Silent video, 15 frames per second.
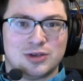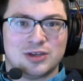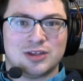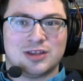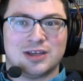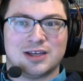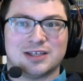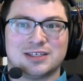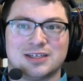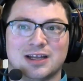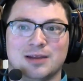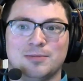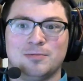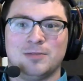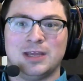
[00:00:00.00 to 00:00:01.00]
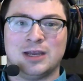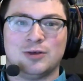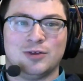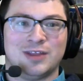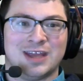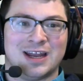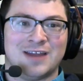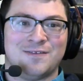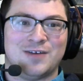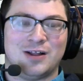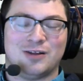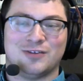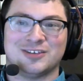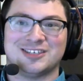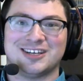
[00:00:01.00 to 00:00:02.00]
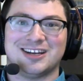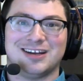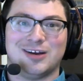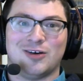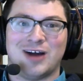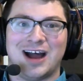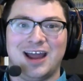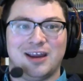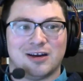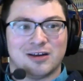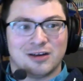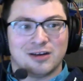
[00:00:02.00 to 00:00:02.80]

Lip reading: Do you think it's gonna equal the NFL, or is it gonna go higher?